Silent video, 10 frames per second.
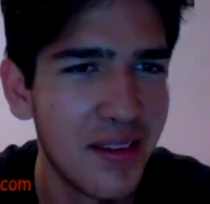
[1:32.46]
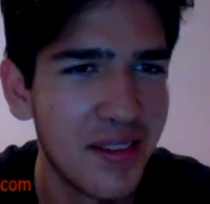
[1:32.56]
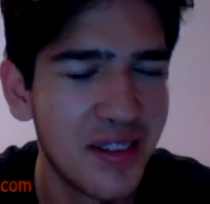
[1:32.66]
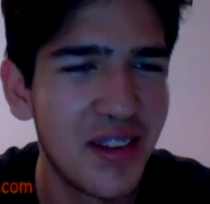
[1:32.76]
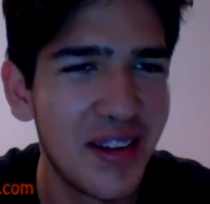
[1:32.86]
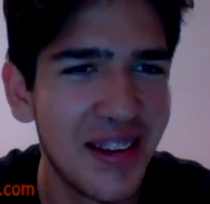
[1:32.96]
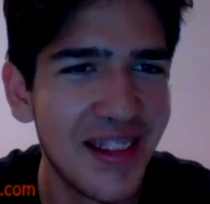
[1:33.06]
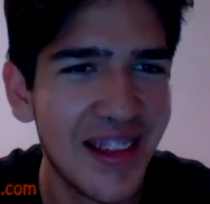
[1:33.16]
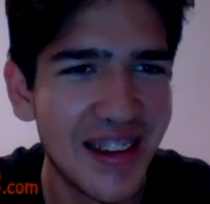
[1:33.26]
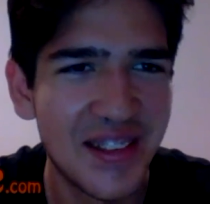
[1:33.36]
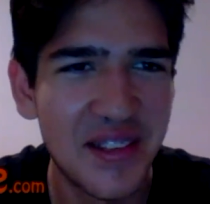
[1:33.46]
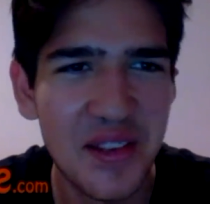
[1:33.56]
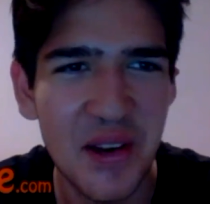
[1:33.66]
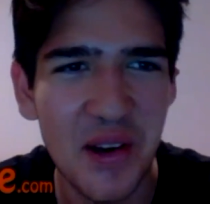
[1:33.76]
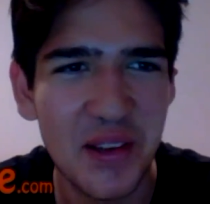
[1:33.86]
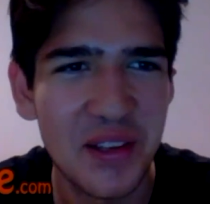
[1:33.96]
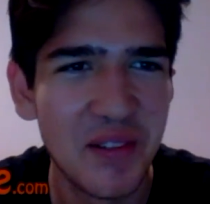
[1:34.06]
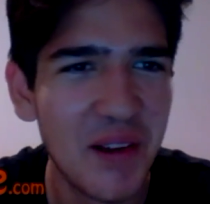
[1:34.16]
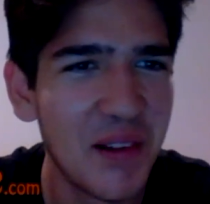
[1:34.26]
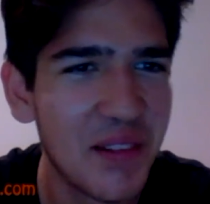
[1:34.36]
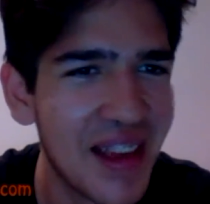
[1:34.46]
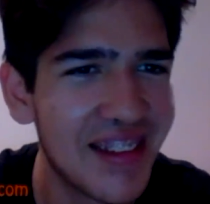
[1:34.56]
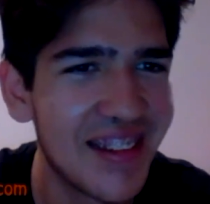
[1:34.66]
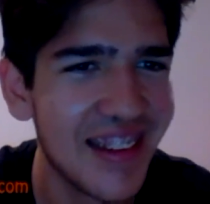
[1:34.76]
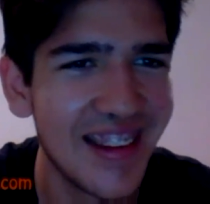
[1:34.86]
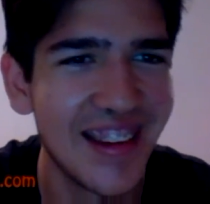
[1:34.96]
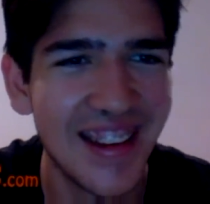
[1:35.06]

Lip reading: She likes to talk real nasty.